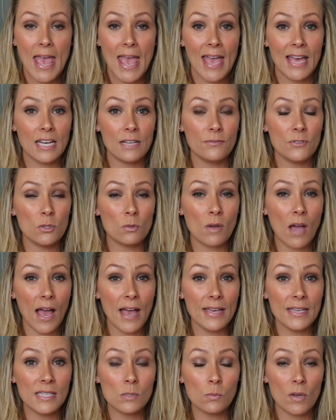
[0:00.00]
And if you
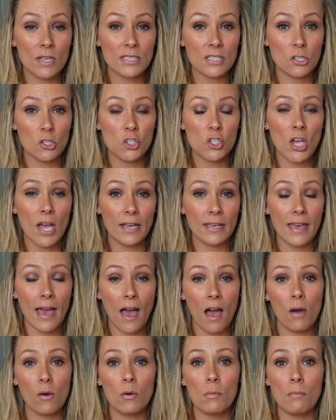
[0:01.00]
guys want to check
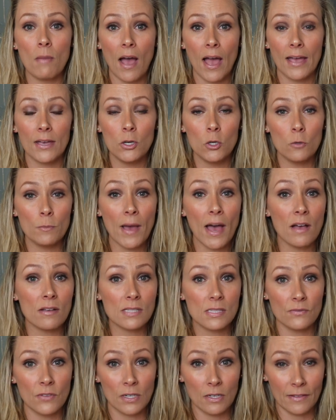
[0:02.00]
out my hoop
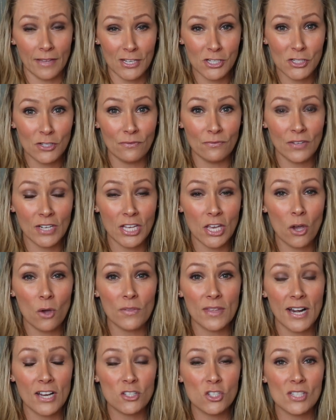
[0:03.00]
house ventilation video
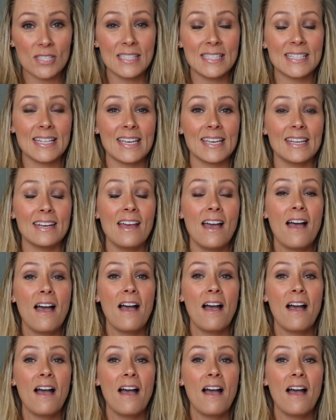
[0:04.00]
that I just did,